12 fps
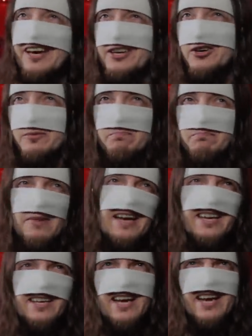that you're
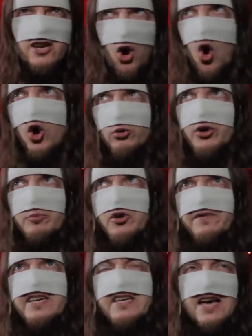making a horror
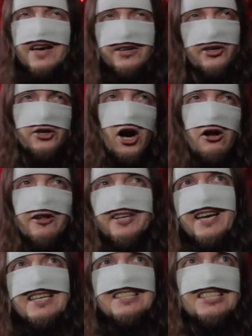movie, you call it
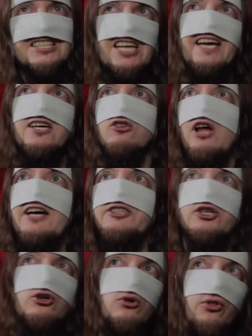a
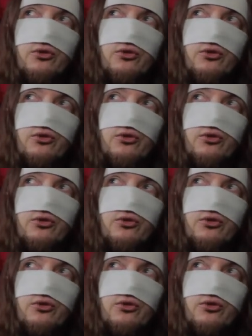psychological